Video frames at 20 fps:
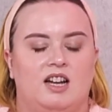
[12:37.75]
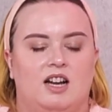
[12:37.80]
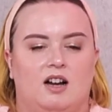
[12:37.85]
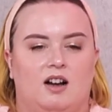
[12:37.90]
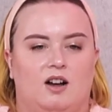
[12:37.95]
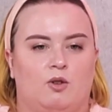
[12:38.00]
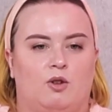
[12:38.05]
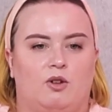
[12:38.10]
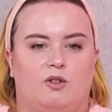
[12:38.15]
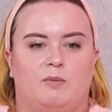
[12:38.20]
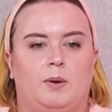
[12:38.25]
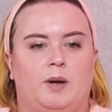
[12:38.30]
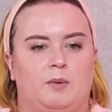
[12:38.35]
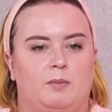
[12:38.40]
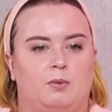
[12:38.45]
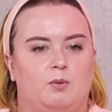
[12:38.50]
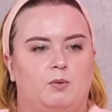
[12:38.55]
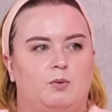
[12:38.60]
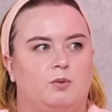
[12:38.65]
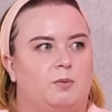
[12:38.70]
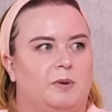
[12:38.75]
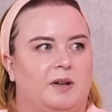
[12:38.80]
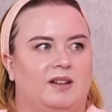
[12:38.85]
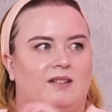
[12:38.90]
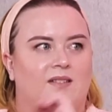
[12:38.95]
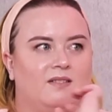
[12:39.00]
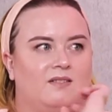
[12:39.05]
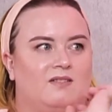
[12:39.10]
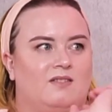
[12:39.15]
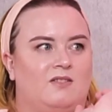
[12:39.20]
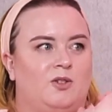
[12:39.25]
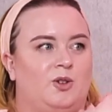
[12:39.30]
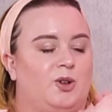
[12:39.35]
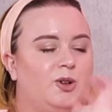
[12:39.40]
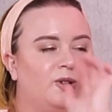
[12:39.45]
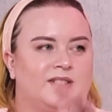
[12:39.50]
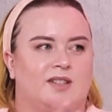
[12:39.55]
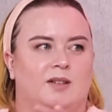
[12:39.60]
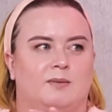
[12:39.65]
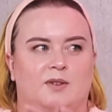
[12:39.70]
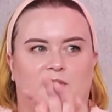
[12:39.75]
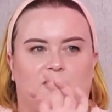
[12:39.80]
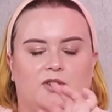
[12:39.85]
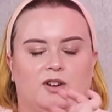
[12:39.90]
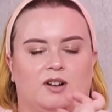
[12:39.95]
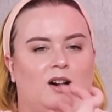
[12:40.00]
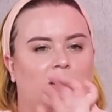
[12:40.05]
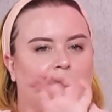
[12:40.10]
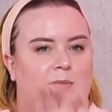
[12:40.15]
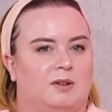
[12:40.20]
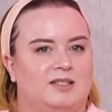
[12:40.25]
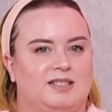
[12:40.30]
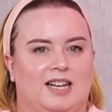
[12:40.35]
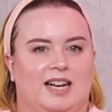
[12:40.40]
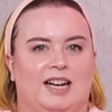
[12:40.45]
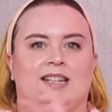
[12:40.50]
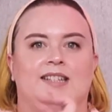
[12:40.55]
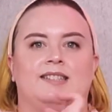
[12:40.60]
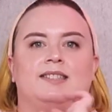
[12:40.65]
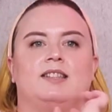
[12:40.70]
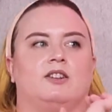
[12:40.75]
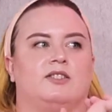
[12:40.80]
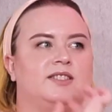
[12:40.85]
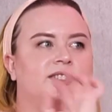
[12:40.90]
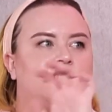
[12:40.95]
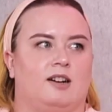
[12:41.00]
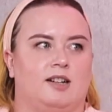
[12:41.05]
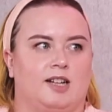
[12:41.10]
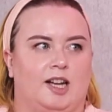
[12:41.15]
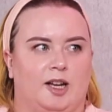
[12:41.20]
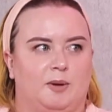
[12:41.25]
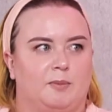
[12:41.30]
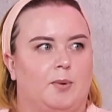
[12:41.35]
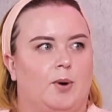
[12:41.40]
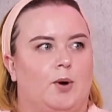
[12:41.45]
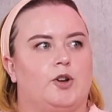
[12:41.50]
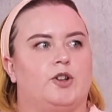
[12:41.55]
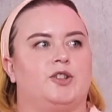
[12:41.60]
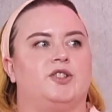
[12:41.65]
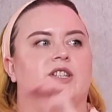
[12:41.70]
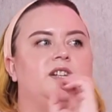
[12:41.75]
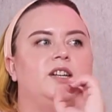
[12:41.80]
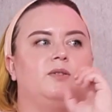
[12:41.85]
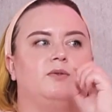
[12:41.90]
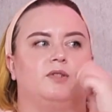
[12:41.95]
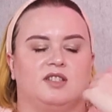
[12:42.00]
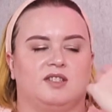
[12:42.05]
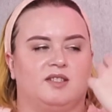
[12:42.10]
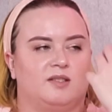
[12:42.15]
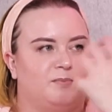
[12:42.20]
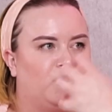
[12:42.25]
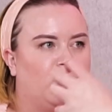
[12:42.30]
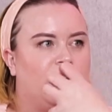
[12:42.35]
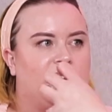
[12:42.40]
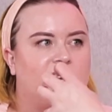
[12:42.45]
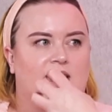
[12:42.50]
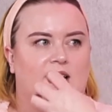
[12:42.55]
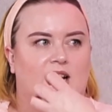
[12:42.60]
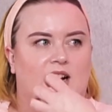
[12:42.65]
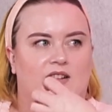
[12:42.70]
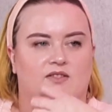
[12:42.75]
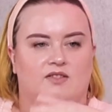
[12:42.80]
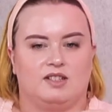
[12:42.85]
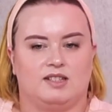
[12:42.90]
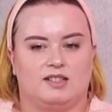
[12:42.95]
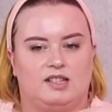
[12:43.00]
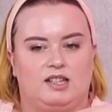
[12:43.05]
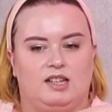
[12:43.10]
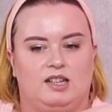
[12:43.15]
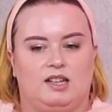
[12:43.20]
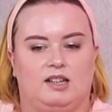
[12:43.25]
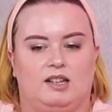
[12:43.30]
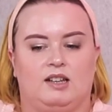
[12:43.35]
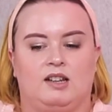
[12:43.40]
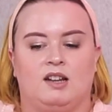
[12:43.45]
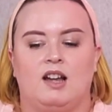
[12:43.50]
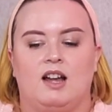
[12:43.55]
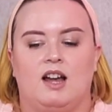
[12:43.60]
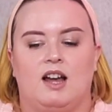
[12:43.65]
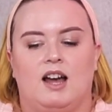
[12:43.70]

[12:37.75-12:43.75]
A lot of people will use something for a couple of days, they'll start getting purging, which is breaking out of the skin,